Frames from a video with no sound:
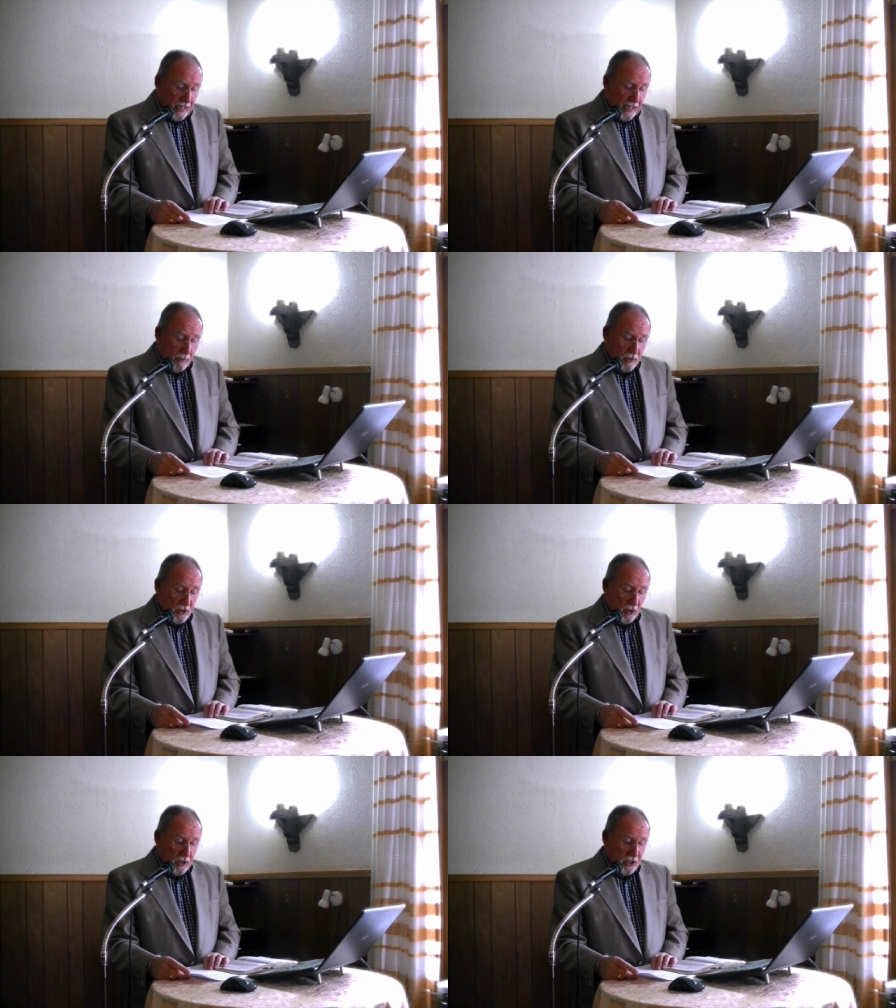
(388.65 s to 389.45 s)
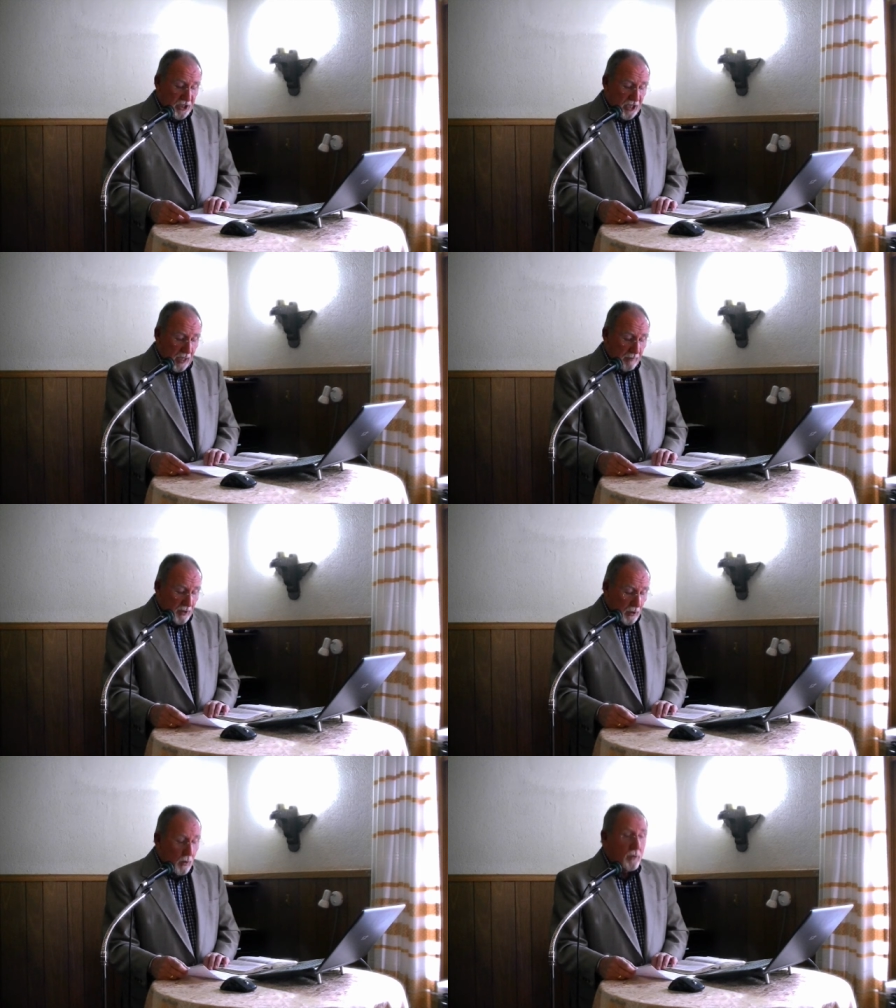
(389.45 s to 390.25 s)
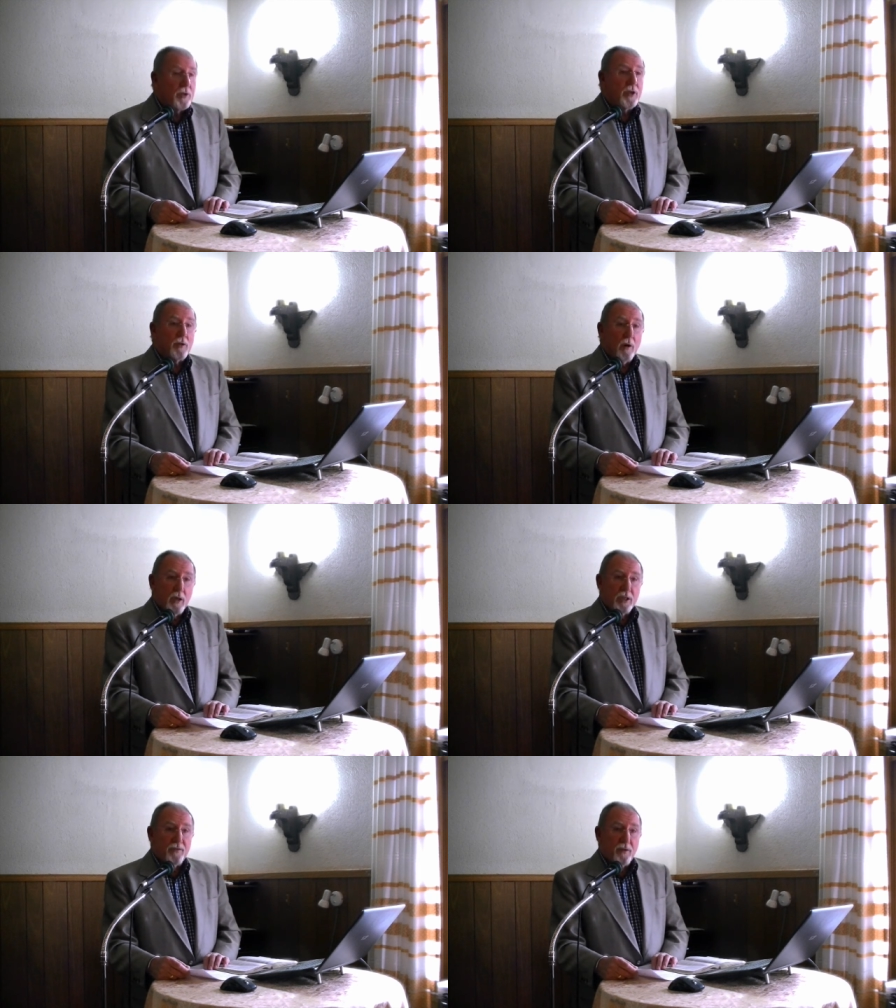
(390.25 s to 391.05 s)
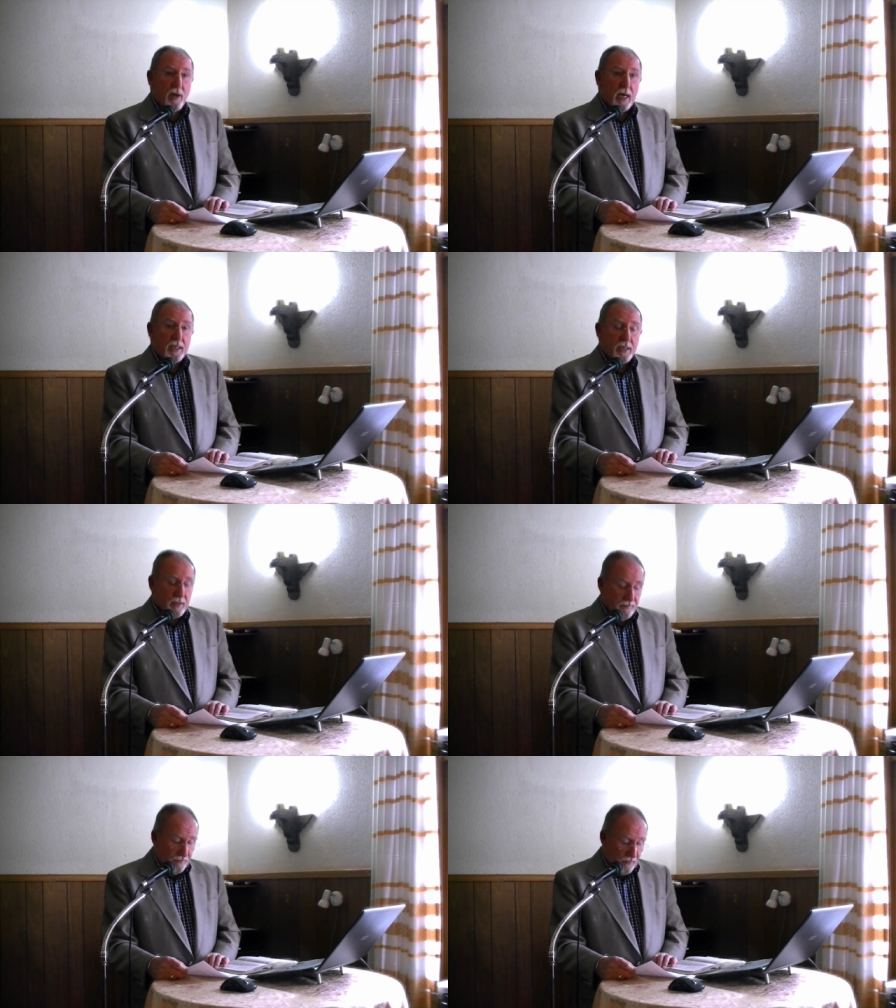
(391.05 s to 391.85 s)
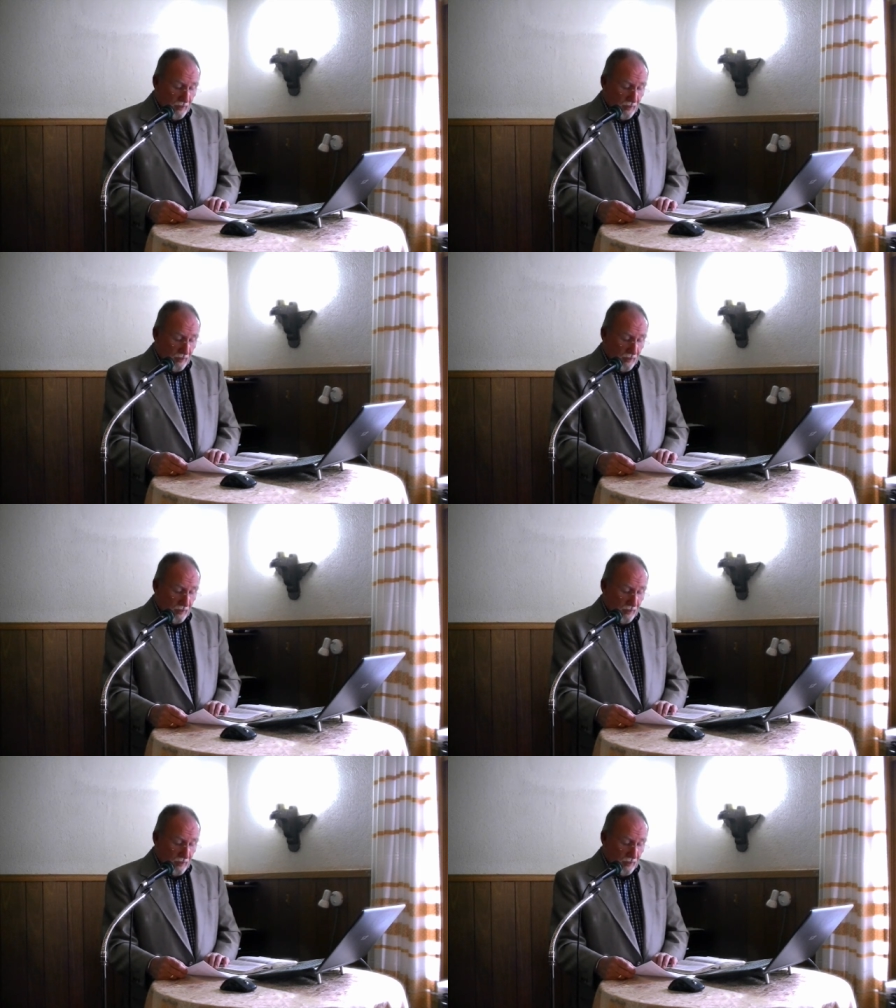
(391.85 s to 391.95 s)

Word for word: He was not ashamed to go to the cross for us,